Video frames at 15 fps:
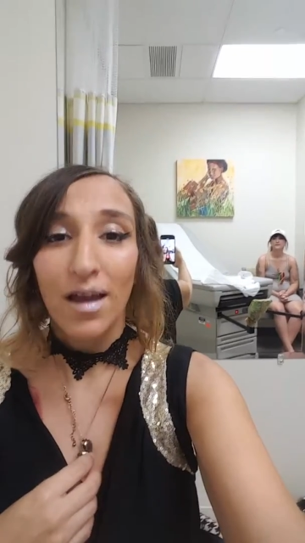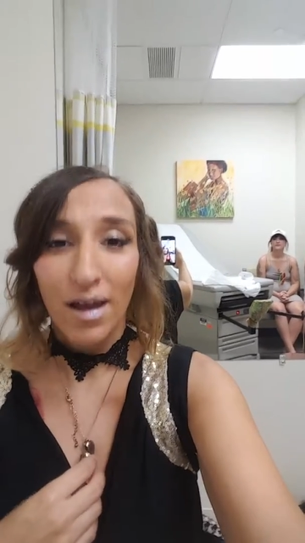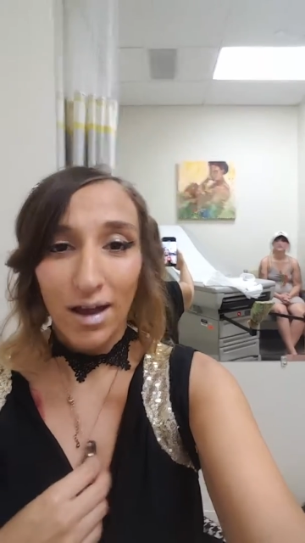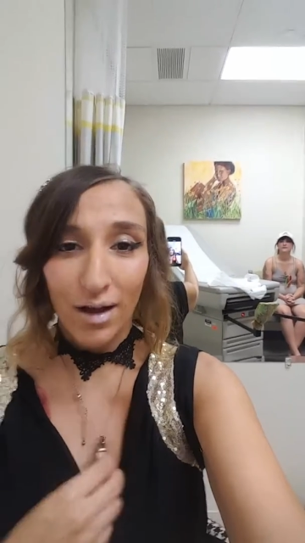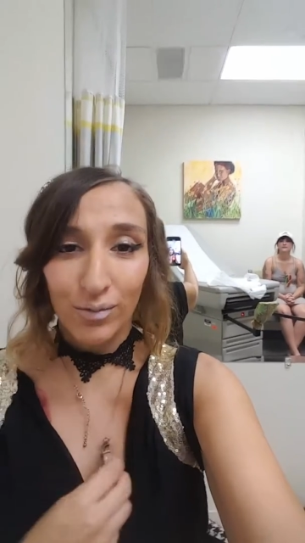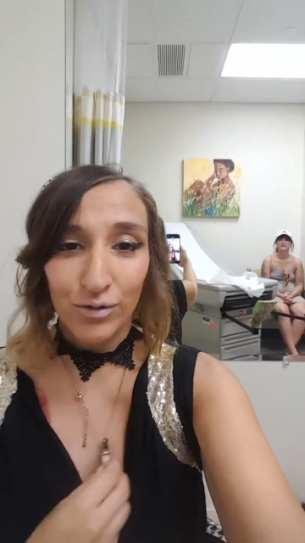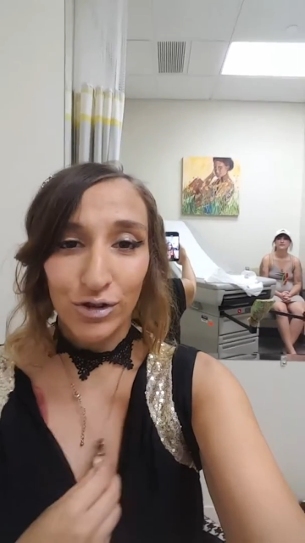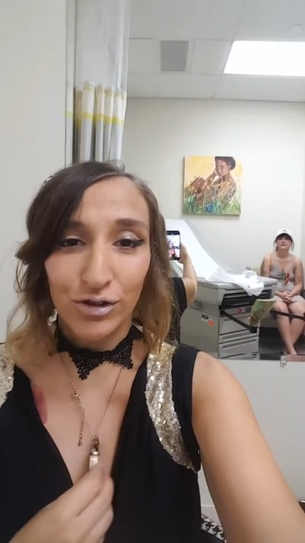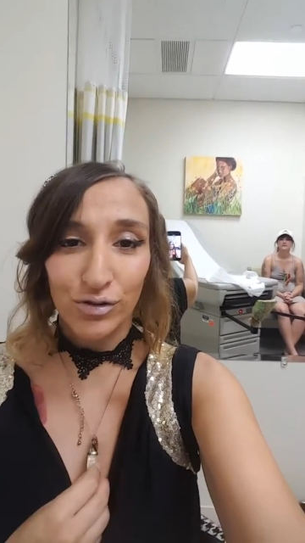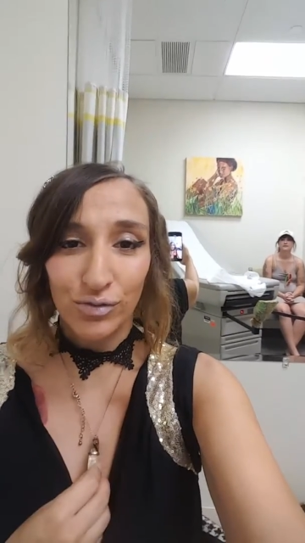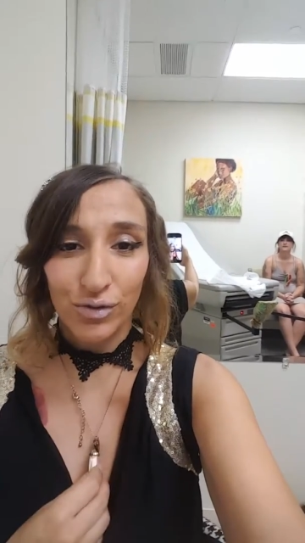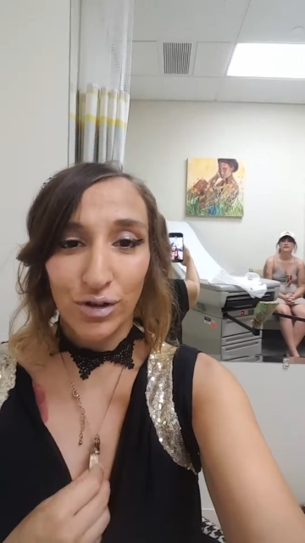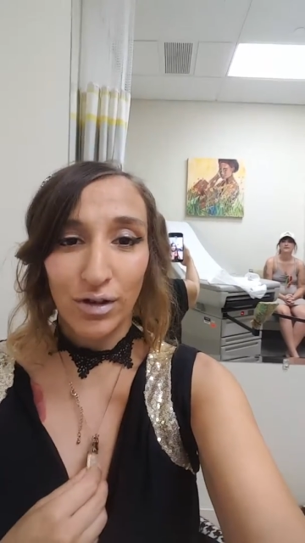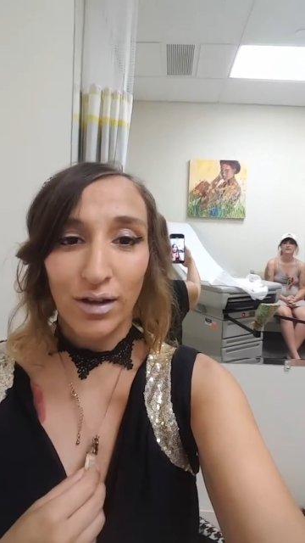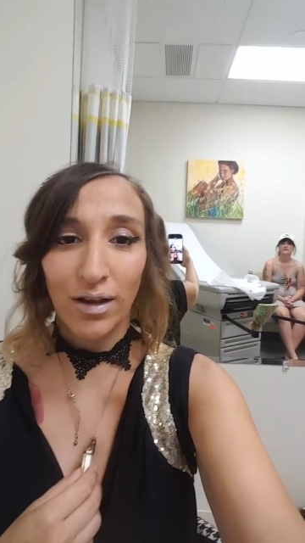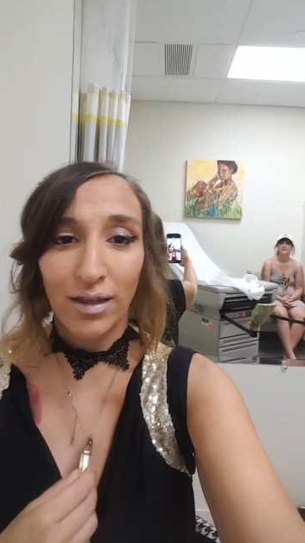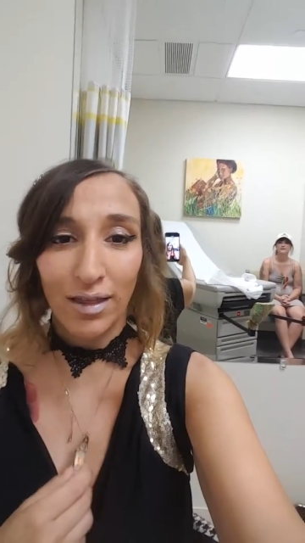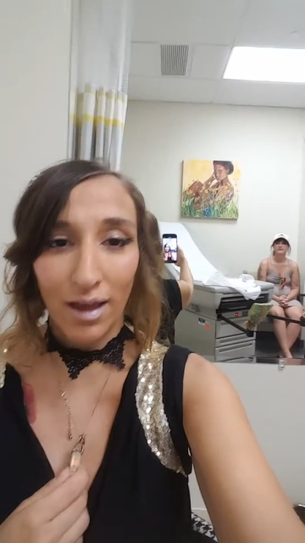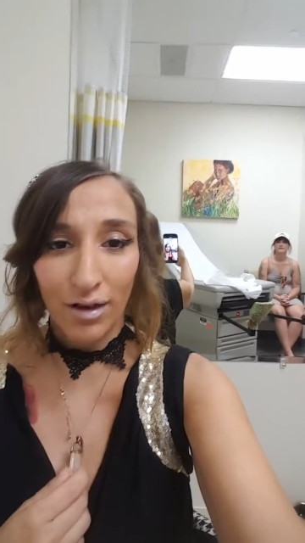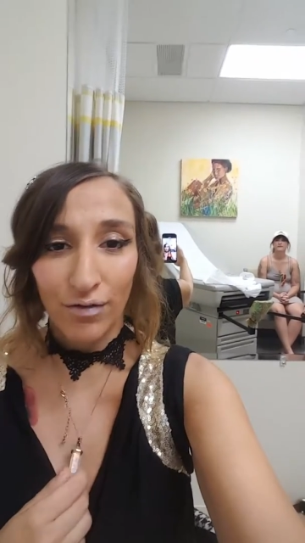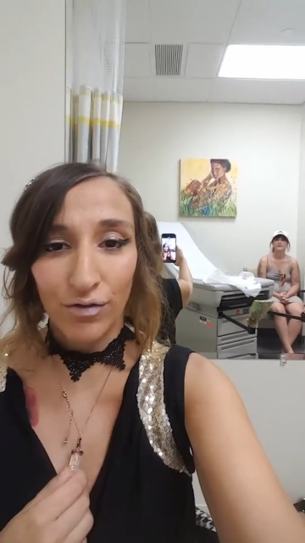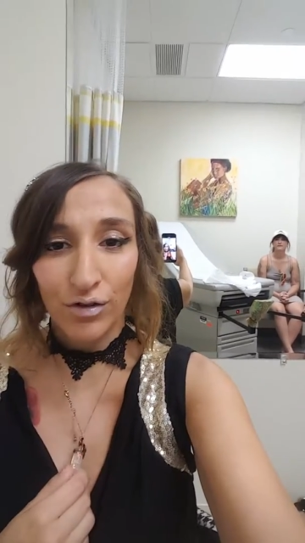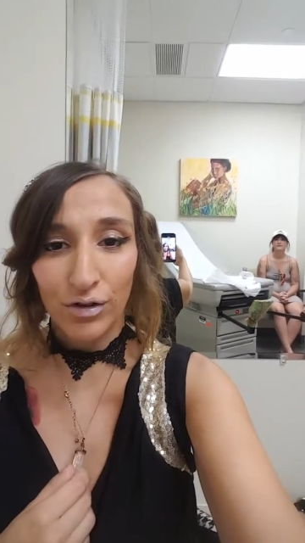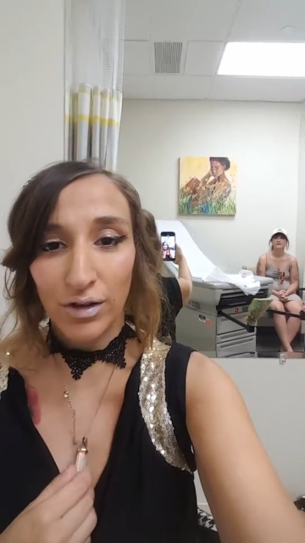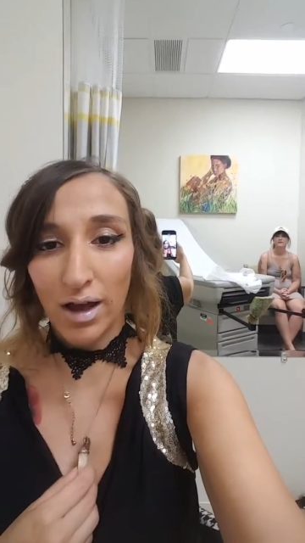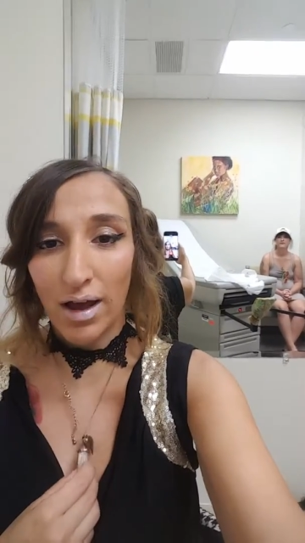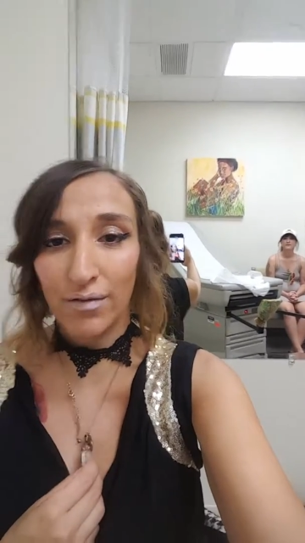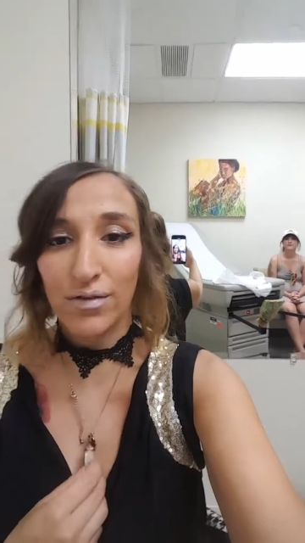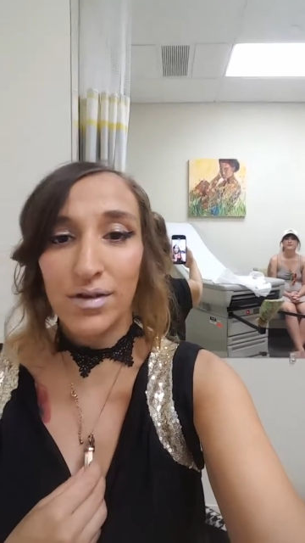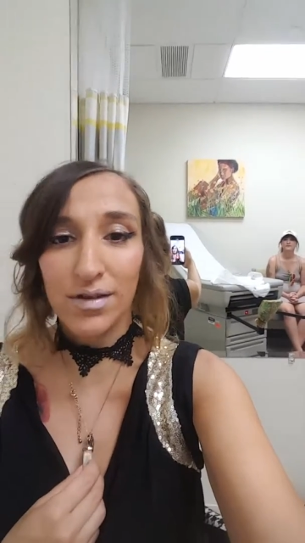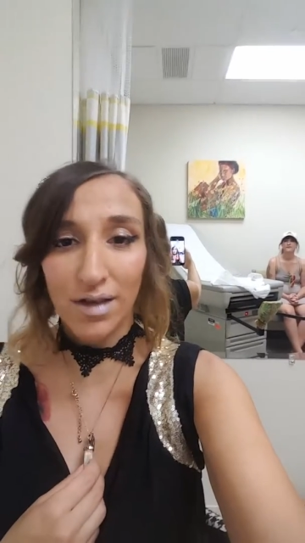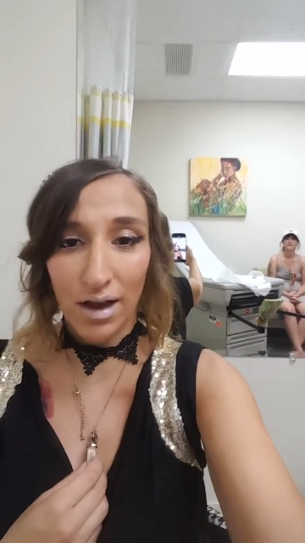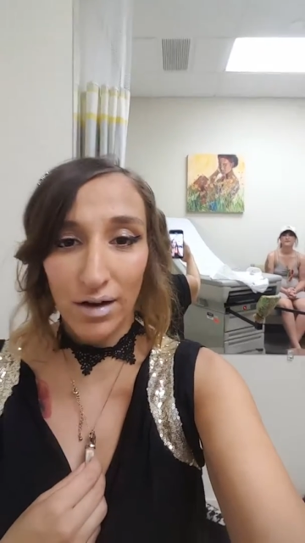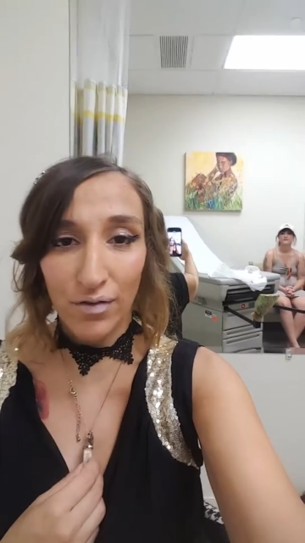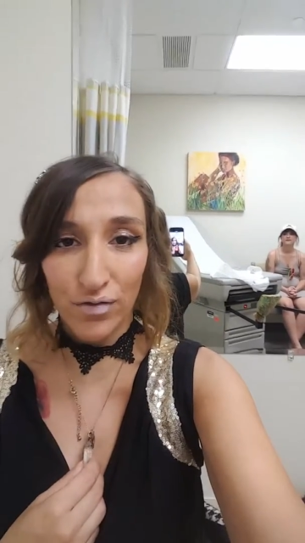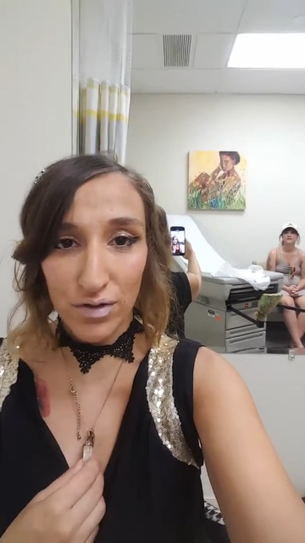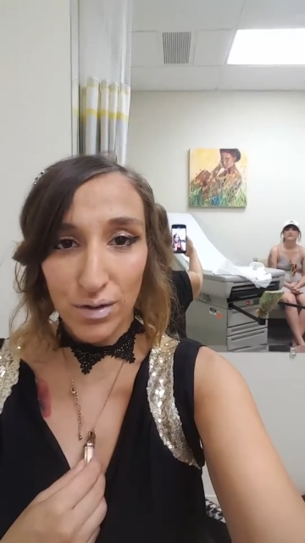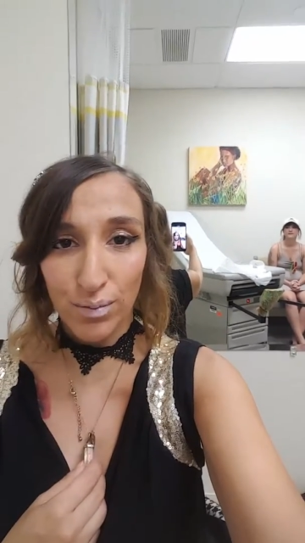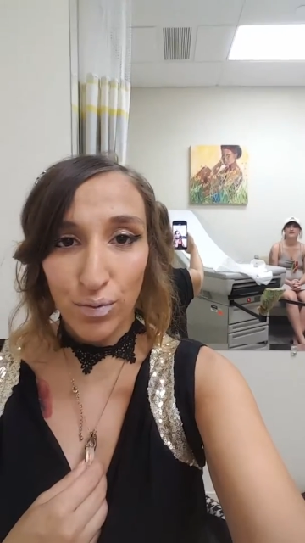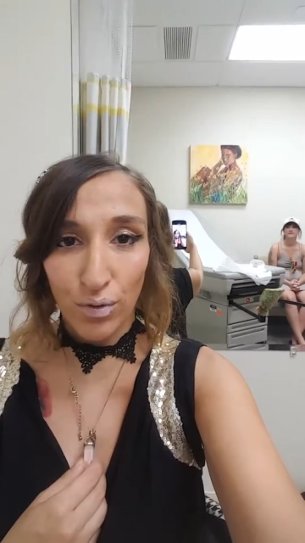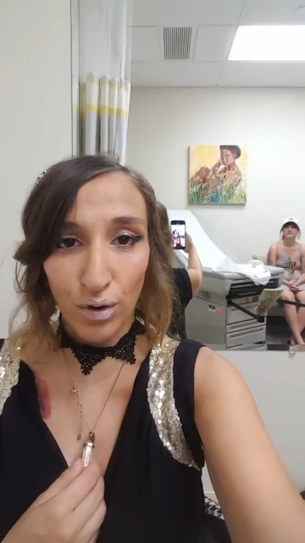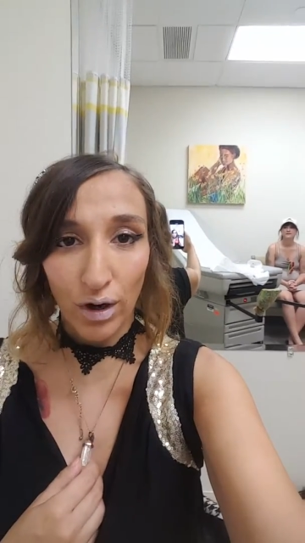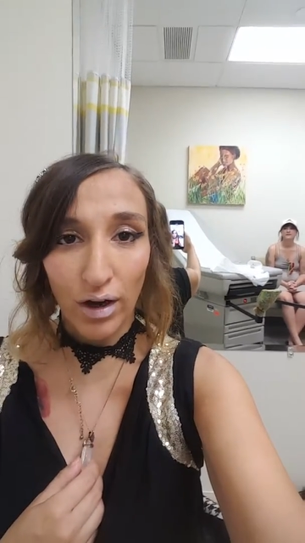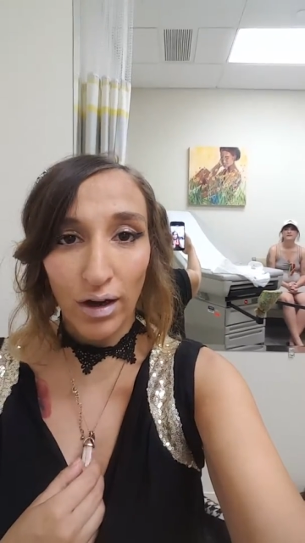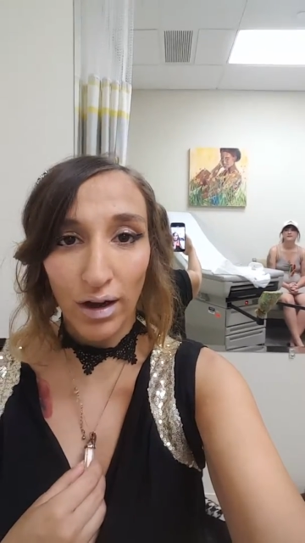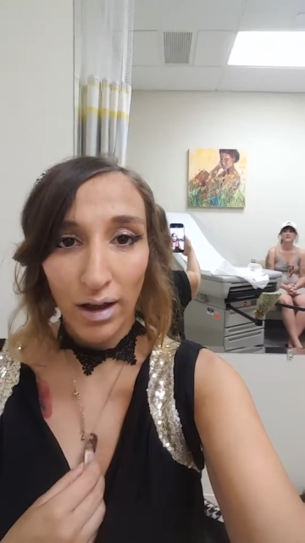I'm just really thankful to have this kind of support